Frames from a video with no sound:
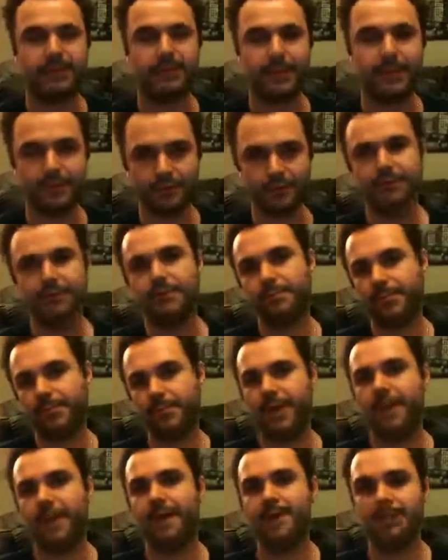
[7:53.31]
also
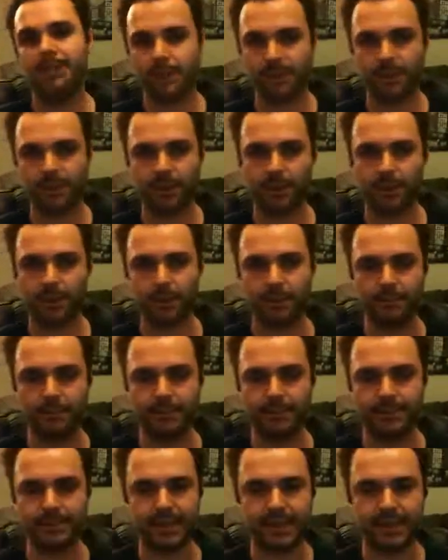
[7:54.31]
played armies with a lot of
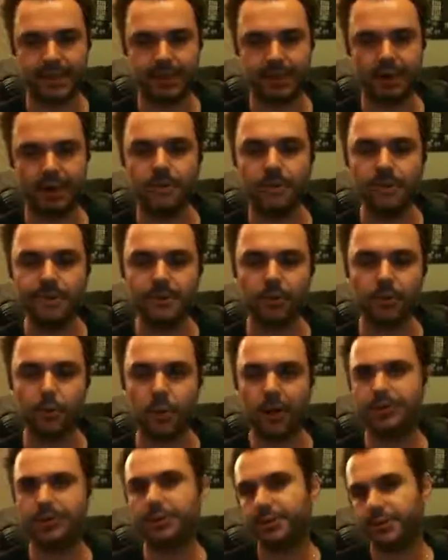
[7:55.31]
combis, and combis are
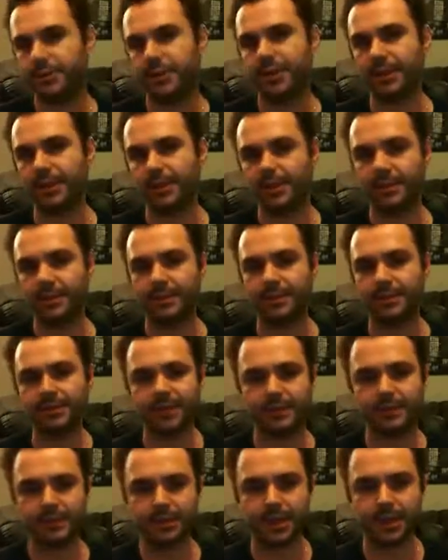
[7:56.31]
1-use only
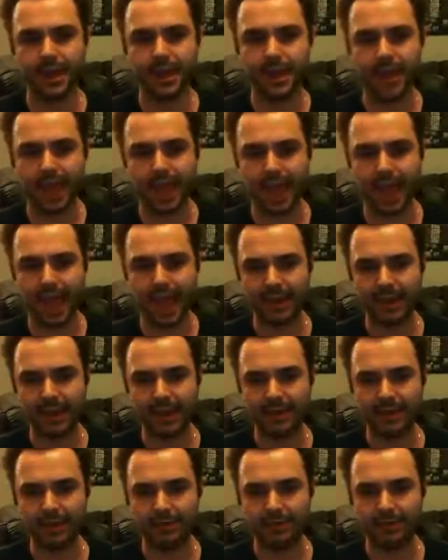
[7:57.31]
weapons.
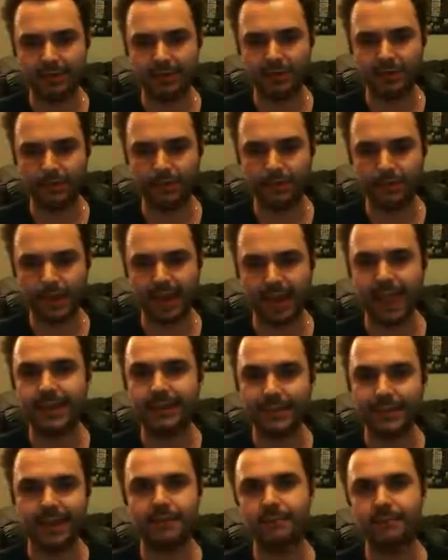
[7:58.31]
And paying
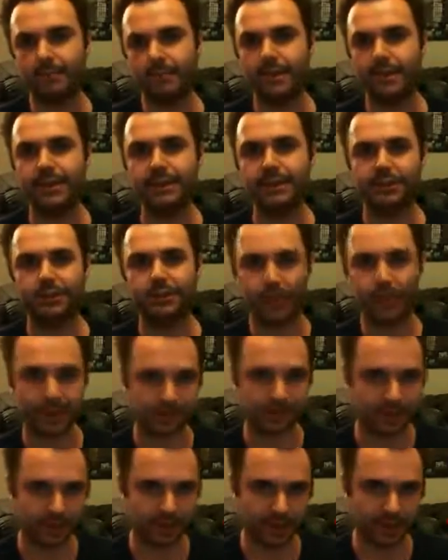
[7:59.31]
10 points for a
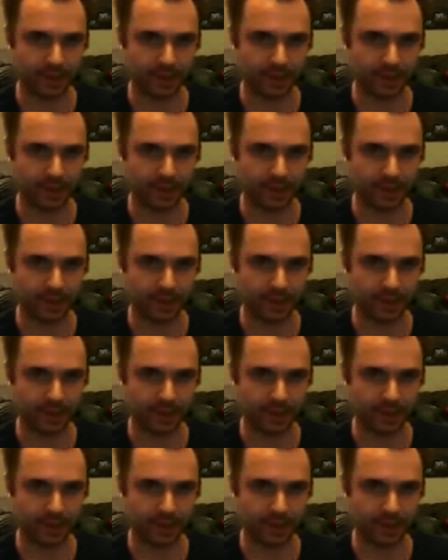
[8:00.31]
1-use only